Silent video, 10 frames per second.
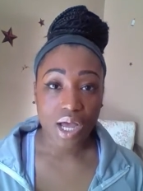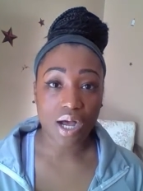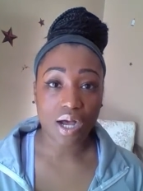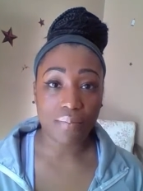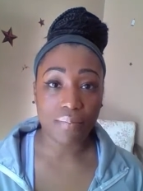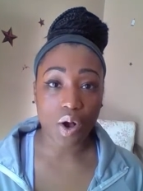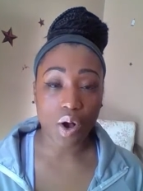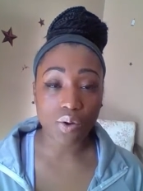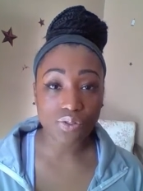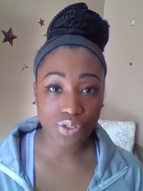
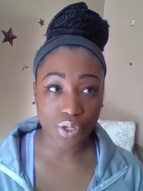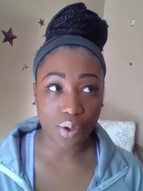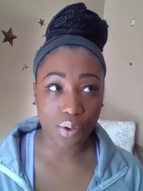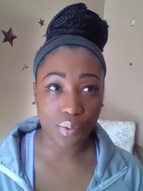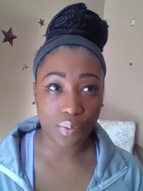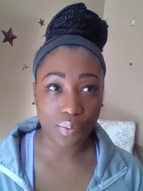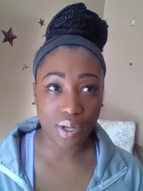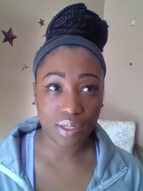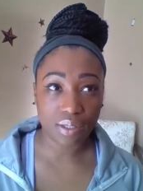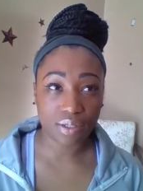Also,
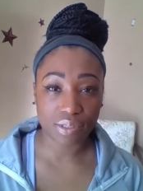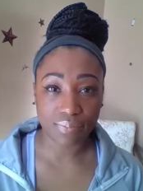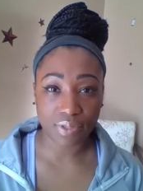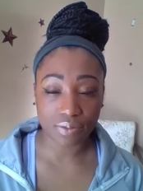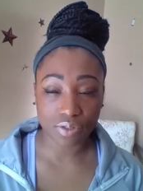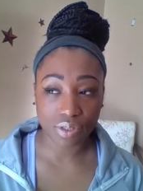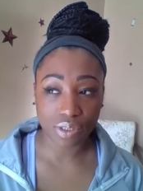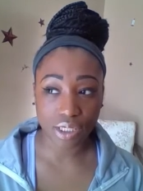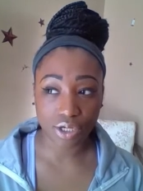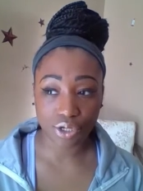there was something I was going to
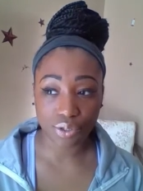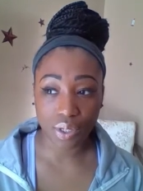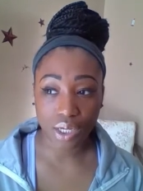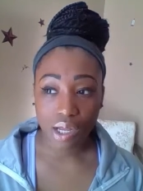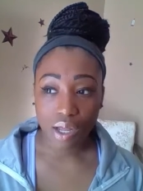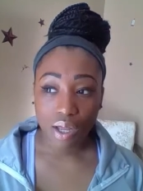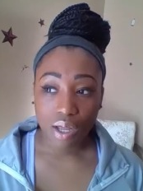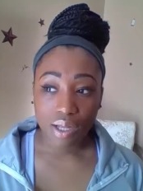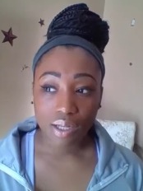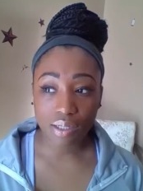tell you.
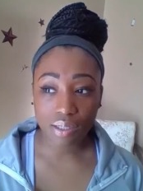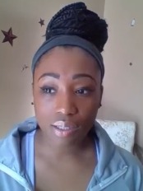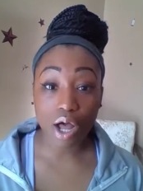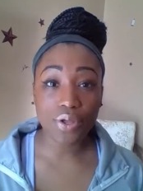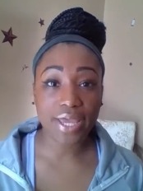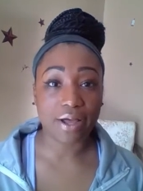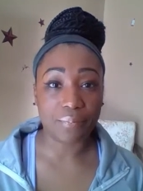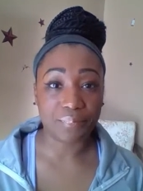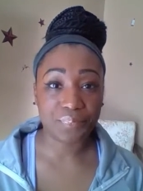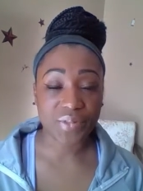Oh
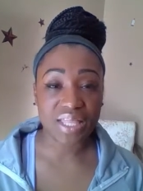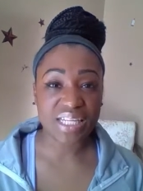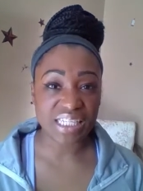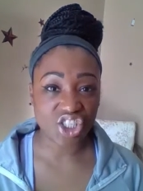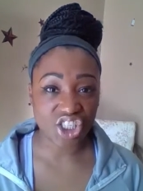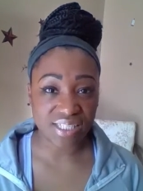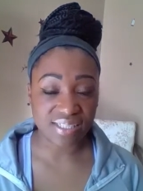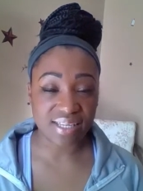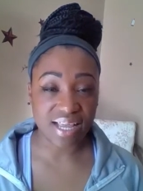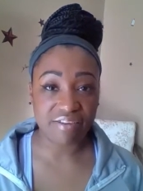yeah, the
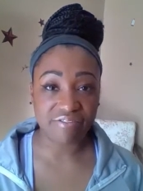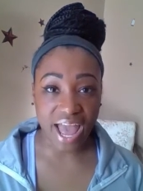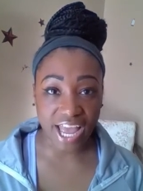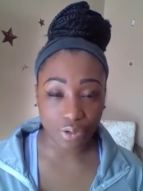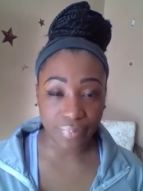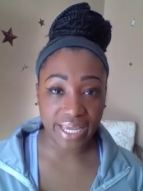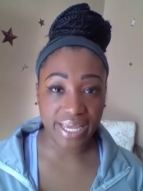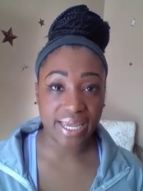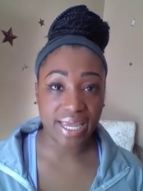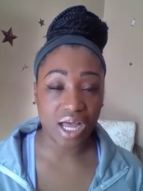dishes and
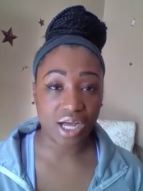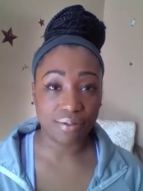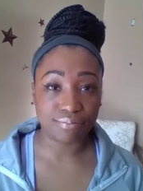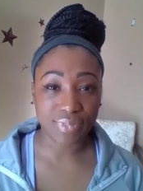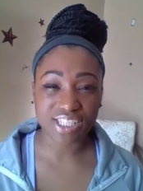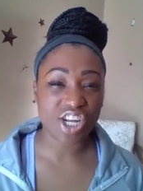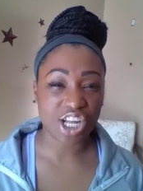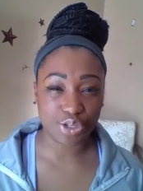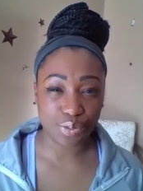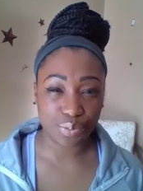vacuuming. Let's
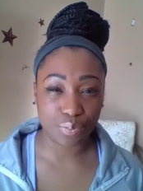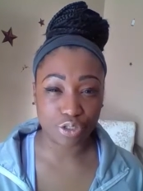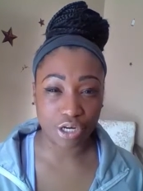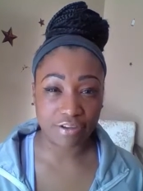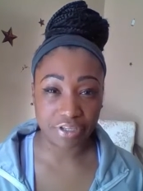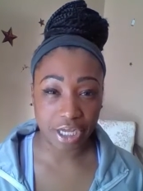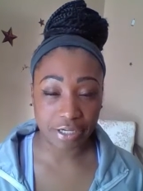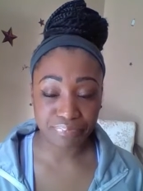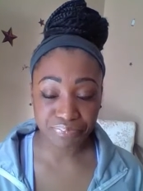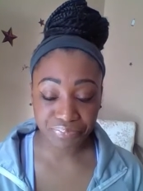not do it when we're driving, okay?